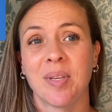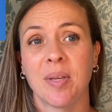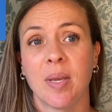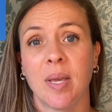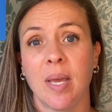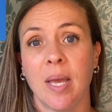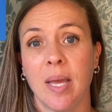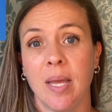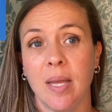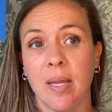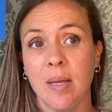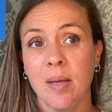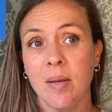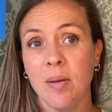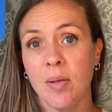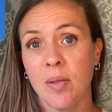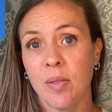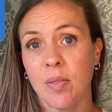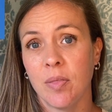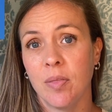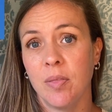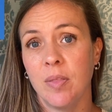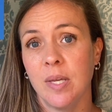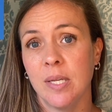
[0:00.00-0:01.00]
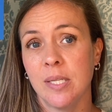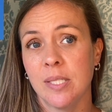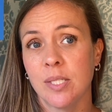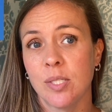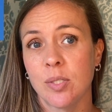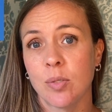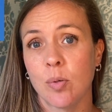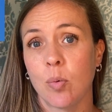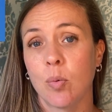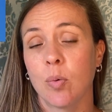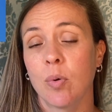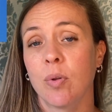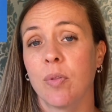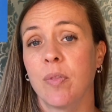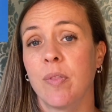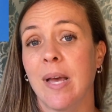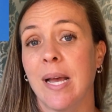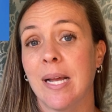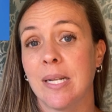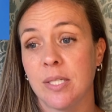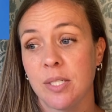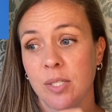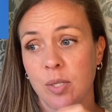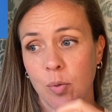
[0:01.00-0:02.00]
Okay, this or
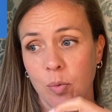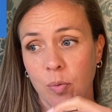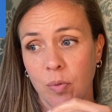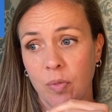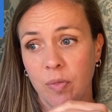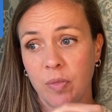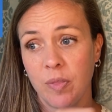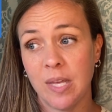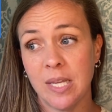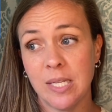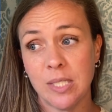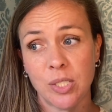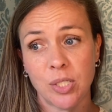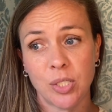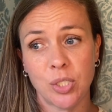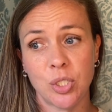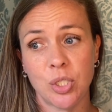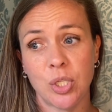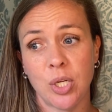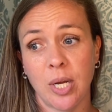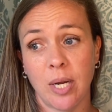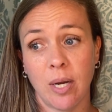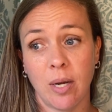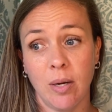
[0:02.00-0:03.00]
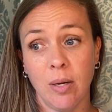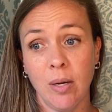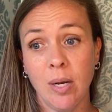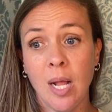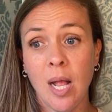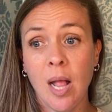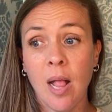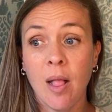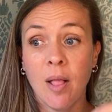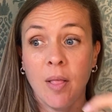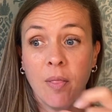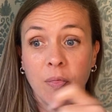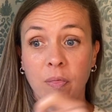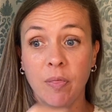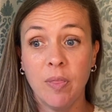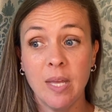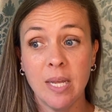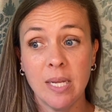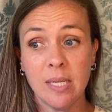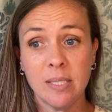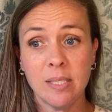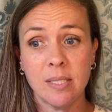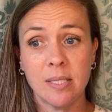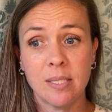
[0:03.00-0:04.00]
that. So this chair,
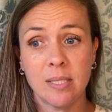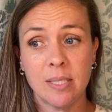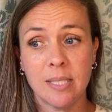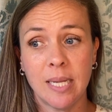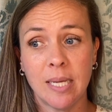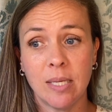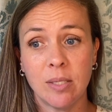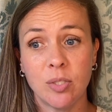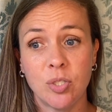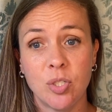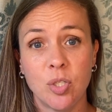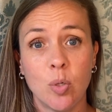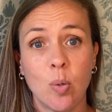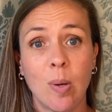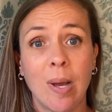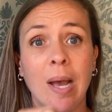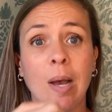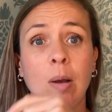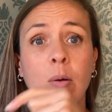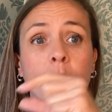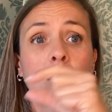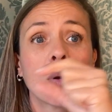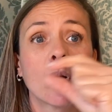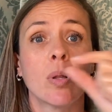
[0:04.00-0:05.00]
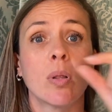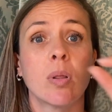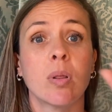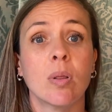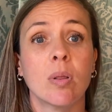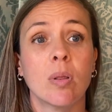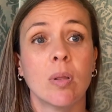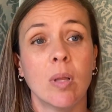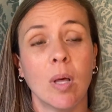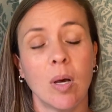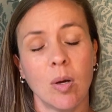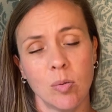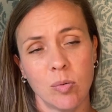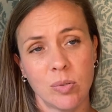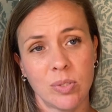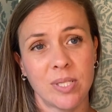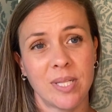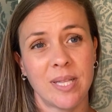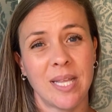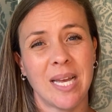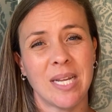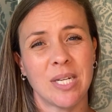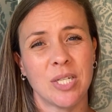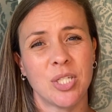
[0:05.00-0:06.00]
this tells you how close
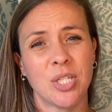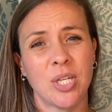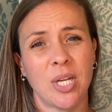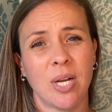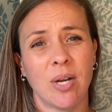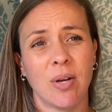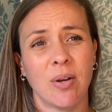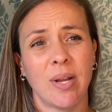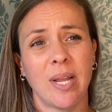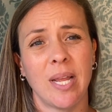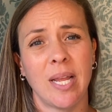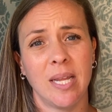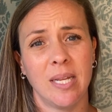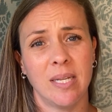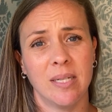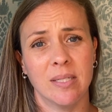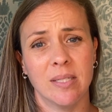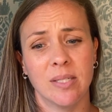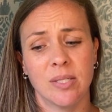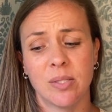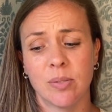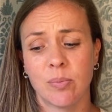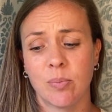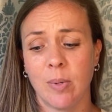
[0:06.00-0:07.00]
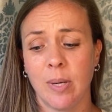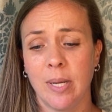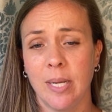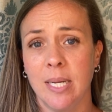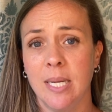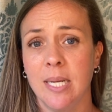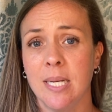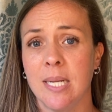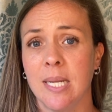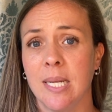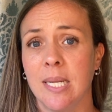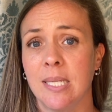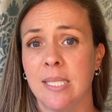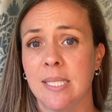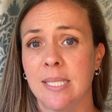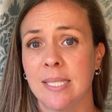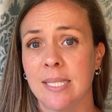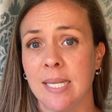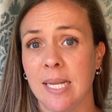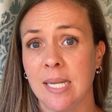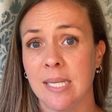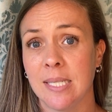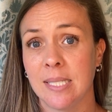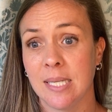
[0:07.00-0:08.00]
that chair is, right? It
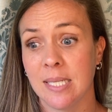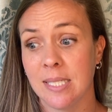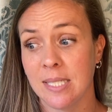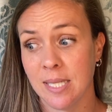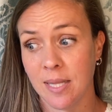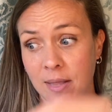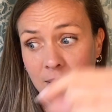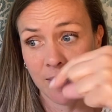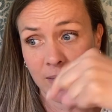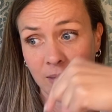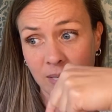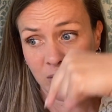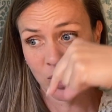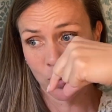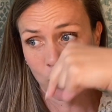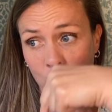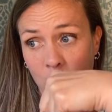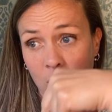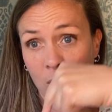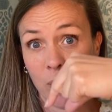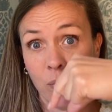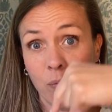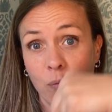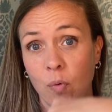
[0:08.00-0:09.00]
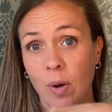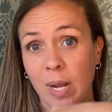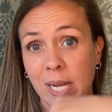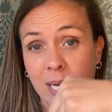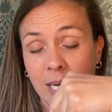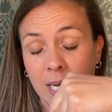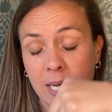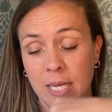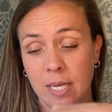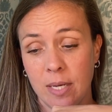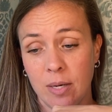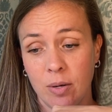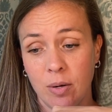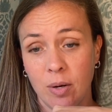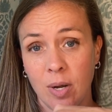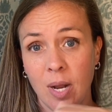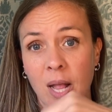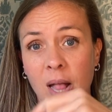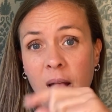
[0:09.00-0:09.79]
says it's this one right here.